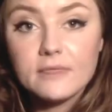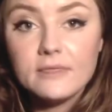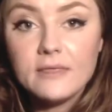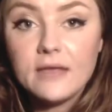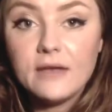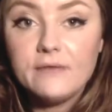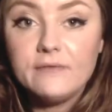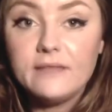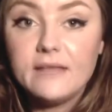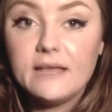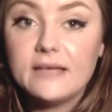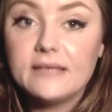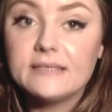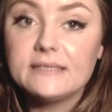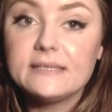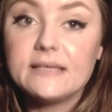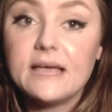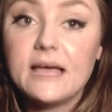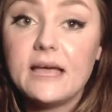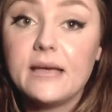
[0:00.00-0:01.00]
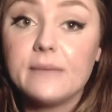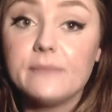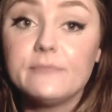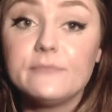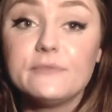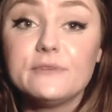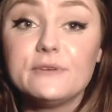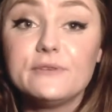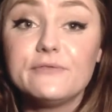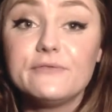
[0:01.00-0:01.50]
Nonetheless, I'm
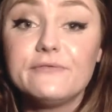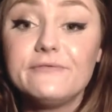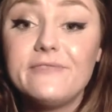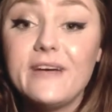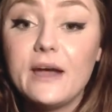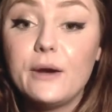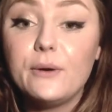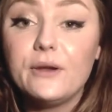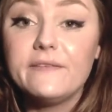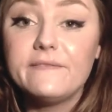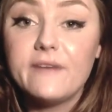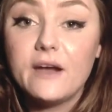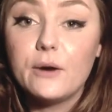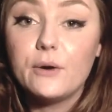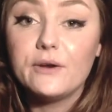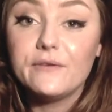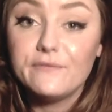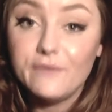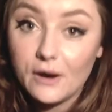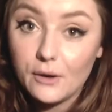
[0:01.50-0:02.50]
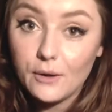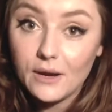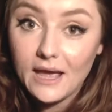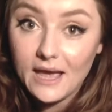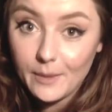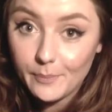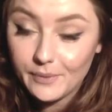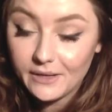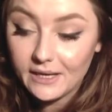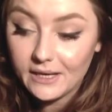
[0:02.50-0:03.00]
very, very, very
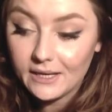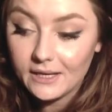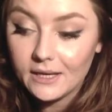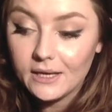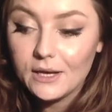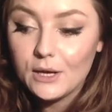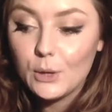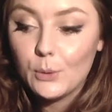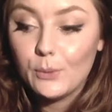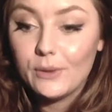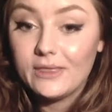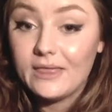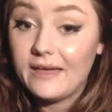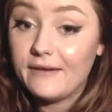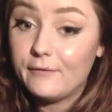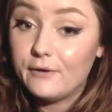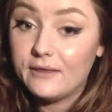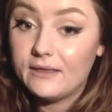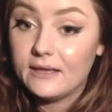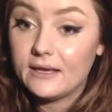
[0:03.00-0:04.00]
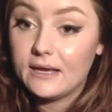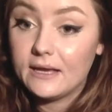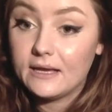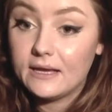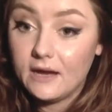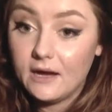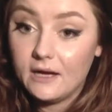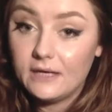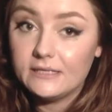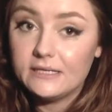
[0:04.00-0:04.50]
happy with everything I
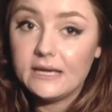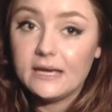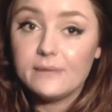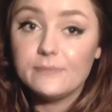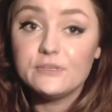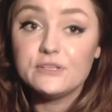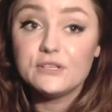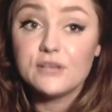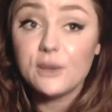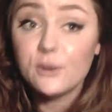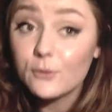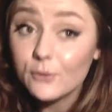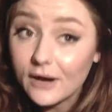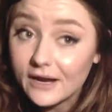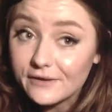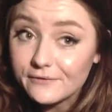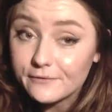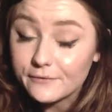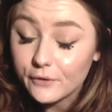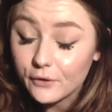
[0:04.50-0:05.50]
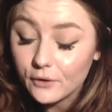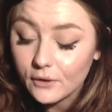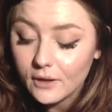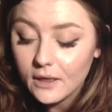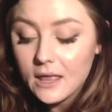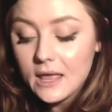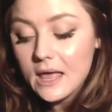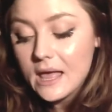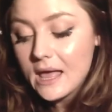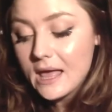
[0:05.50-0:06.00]
got. I'm so grateful.
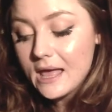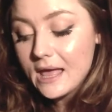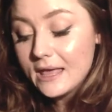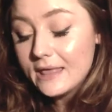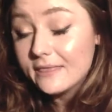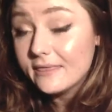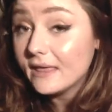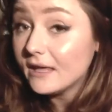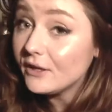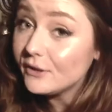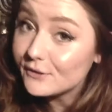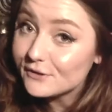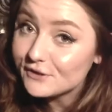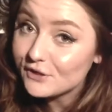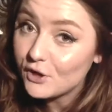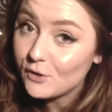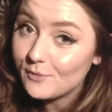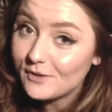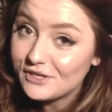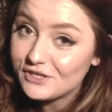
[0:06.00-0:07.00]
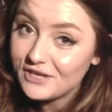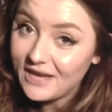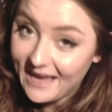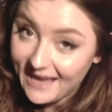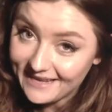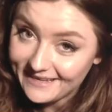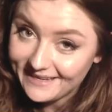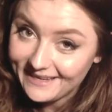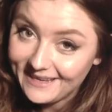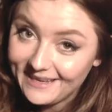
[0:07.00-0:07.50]
Thank you so much,
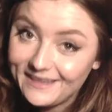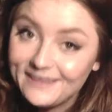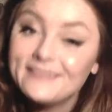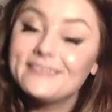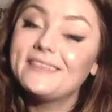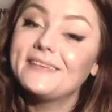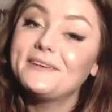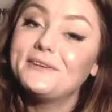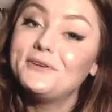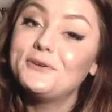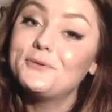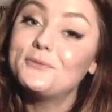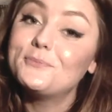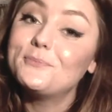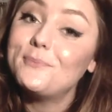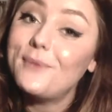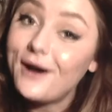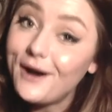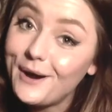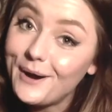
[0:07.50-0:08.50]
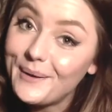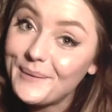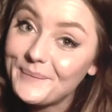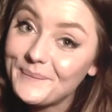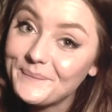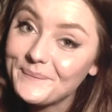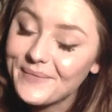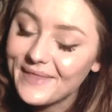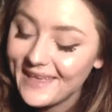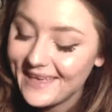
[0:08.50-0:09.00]
Candy. Thank you,
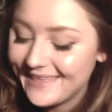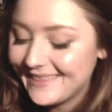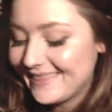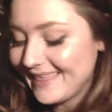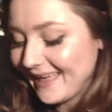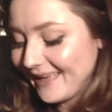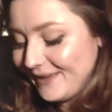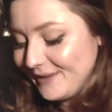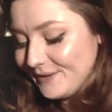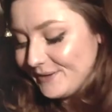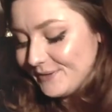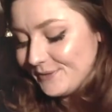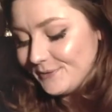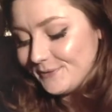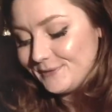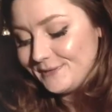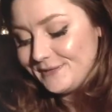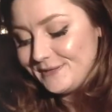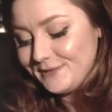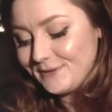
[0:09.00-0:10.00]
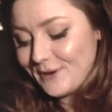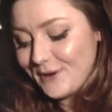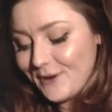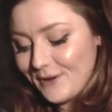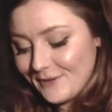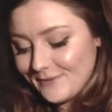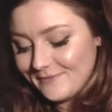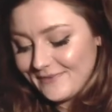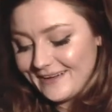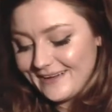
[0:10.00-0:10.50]
Mom. Thank you to
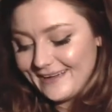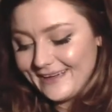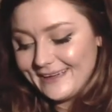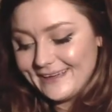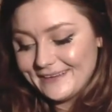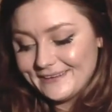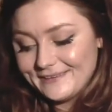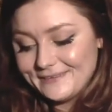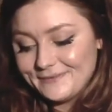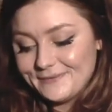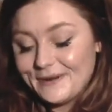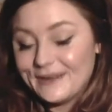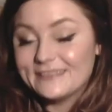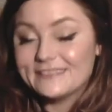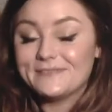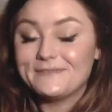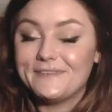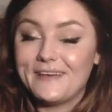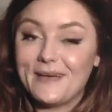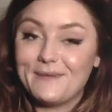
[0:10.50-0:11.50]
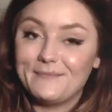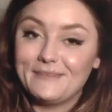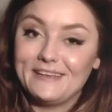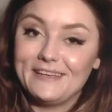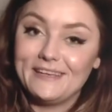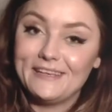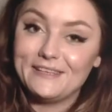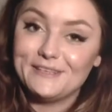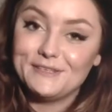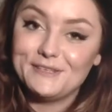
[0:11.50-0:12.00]
all my friends and
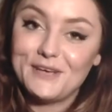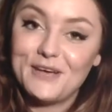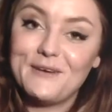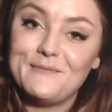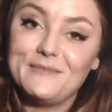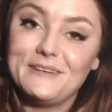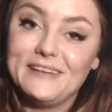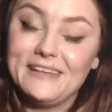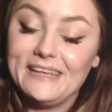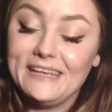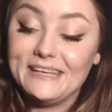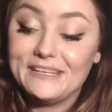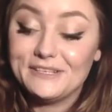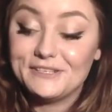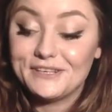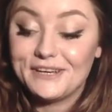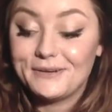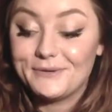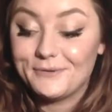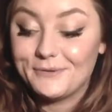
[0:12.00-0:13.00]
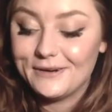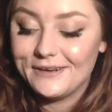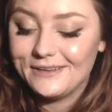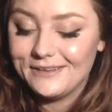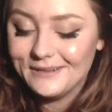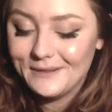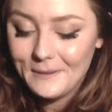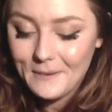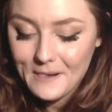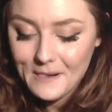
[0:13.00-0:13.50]
family in Germany in general.